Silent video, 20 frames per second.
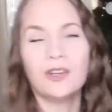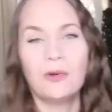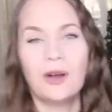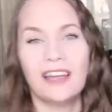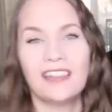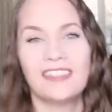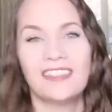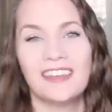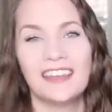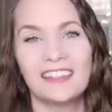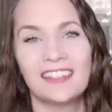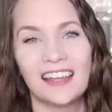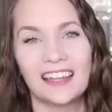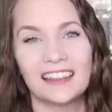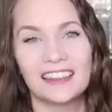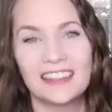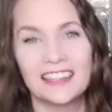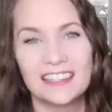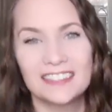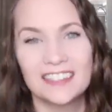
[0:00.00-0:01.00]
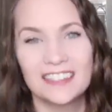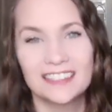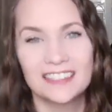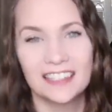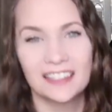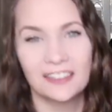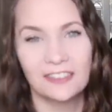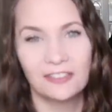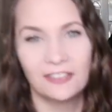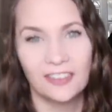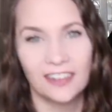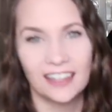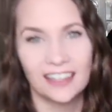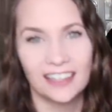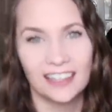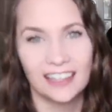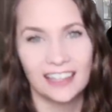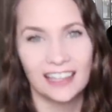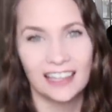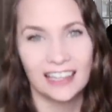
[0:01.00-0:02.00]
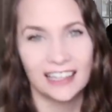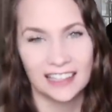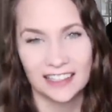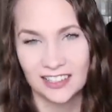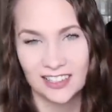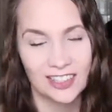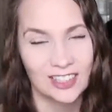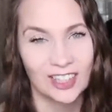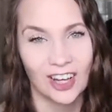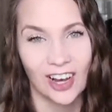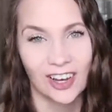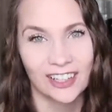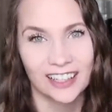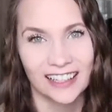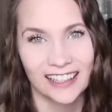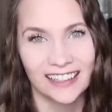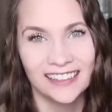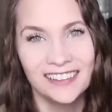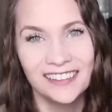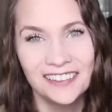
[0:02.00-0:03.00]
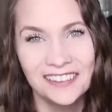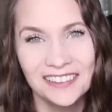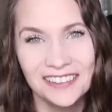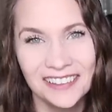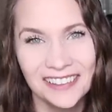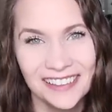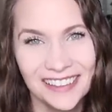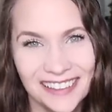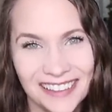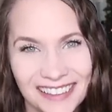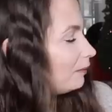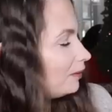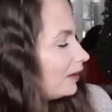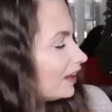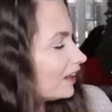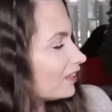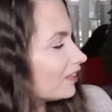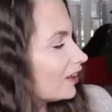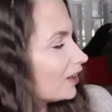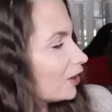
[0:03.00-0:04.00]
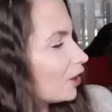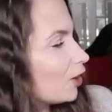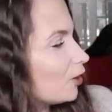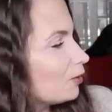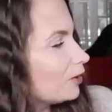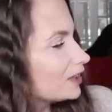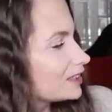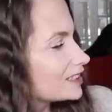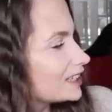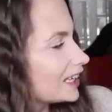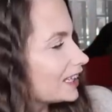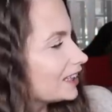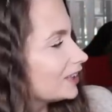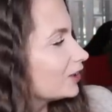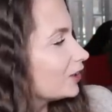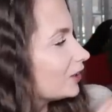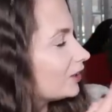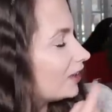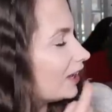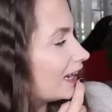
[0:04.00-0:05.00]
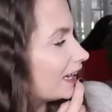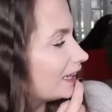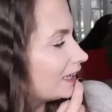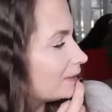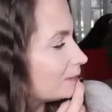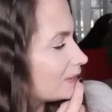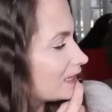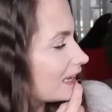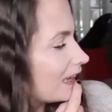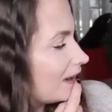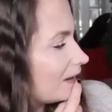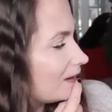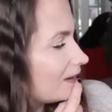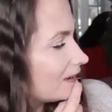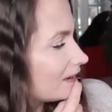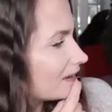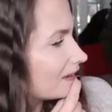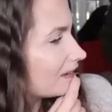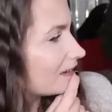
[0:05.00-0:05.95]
do I think that this is gonna fit in a stocking? Maybe I thought, oh, I'll take the little items out,